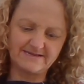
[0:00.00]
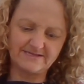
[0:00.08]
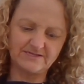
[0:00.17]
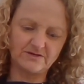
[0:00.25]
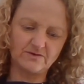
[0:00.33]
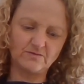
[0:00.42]

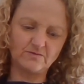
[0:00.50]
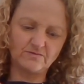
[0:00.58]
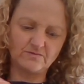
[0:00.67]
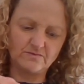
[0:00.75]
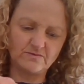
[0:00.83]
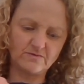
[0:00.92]
So
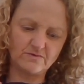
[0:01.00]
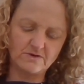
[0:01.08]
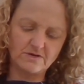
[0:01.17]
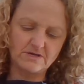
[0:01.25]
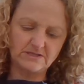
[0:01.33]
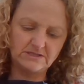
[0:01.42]

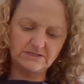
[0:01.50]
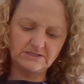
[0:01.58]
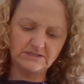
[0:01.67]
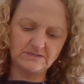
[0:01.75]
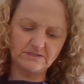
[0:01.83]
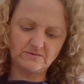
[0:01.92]
just
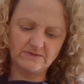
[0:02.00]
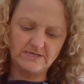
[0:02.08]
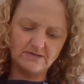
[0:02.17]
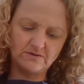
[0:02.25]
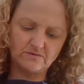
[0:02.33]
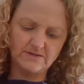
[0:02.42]
until we
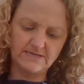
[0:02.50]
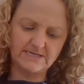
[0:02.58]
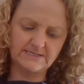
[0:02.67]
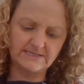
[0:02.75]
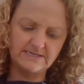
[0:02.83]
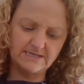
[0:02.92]
get all
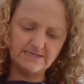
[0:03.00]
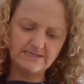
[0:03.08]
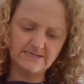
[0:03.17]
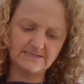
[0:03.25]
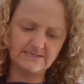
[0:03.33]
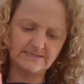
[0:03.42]
these in,
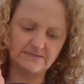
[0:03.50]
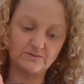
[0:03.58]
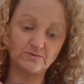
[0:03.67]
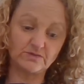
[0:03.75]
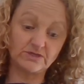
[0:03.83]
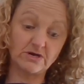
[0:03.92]
this is a
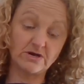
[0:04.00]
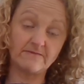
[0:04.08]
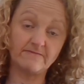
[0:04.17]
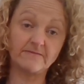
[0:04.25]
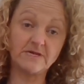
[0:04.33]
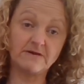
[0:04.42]
good
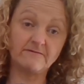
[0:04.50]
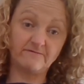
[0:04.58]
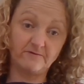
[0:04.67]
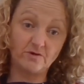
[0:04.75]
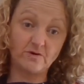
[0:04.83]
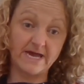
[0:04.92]
time
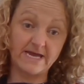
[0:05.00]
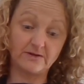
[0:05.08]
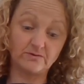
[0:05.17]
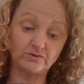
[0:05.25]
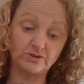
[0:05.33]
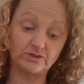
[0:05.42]
for the
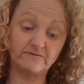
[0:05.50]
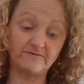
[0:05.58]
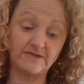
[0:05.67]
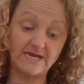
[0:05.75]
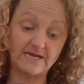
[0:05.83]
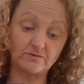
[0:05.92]
adults
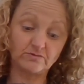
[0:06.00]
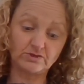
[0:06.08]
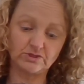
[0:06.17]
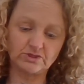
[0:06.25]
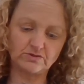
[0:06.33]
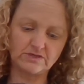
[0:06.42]

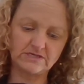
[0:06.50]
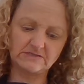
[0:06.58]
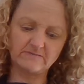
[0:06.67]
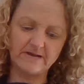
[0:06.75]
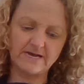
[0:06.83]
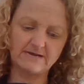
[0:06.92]
to do this
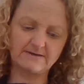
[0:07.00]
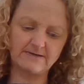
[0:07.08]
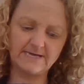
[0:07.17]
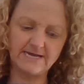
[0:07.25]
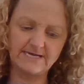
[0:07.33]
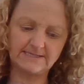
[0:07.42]
part.
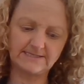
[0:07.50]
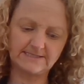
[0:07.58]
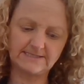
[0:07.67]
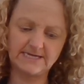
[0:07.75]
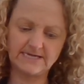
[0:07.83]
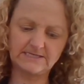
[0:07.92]
Okay, so it's
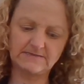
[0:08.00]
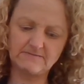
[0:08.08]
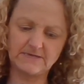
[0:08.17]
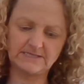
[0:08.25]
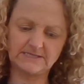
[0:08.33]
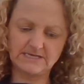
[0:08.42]
starting to
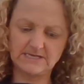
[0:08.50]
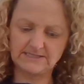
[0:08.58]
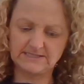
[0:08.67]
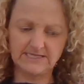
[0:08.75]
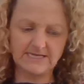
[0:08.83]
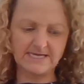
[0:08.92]
mix
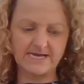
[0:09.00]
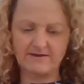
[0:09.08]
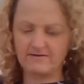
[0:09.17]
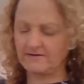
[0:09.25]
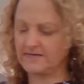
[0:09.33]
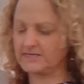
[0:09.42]
nicely.
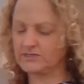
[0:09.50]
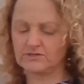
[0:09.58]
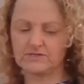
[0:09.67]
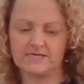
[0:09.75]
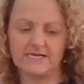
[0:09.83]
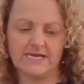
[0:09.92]
Now I can do
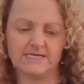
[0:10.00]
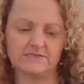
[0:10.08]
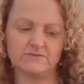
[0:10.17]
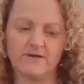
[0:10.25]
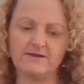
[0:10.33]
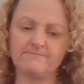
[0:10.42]
the
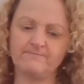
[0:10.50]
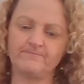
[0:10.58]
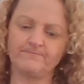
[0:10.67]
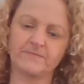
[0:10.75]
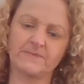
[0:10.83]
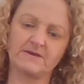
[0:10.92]
next one,
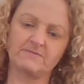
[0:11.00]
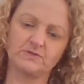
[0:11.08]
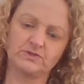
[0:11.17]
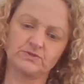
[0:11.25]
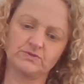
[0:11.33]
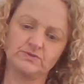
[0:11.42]
number
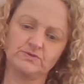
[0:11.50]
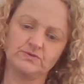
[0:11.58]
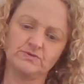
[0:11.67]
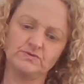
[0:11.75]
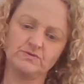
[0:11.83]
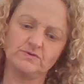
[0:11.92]
2.